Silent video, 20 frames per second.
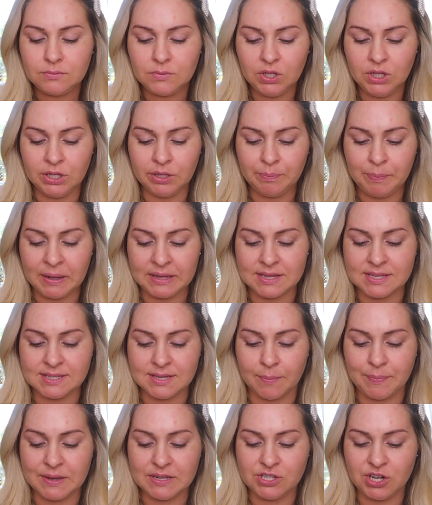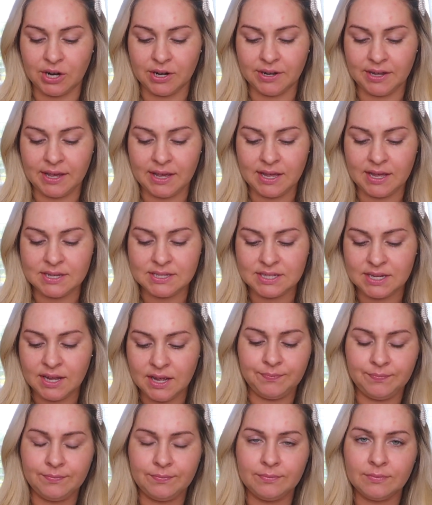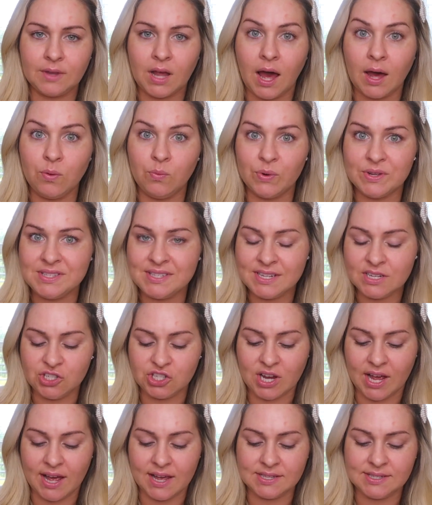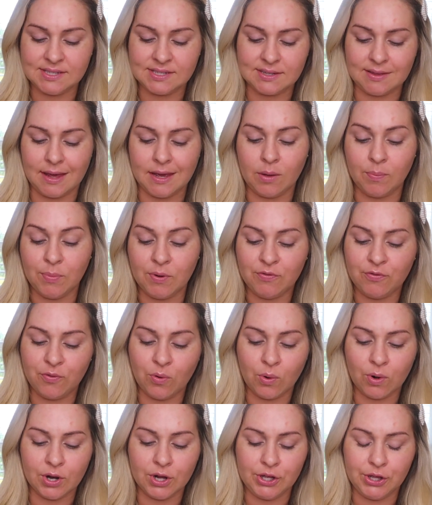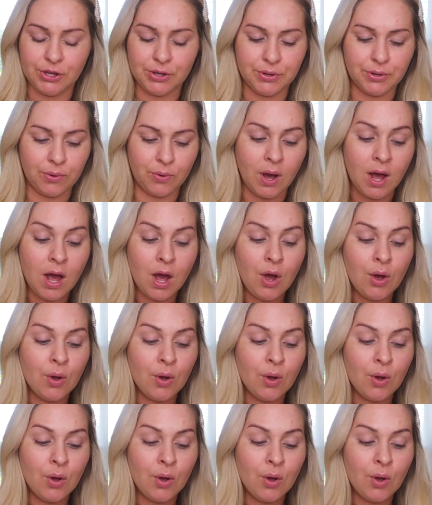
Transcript: You can pick this up at Target. I would suggest, like, before you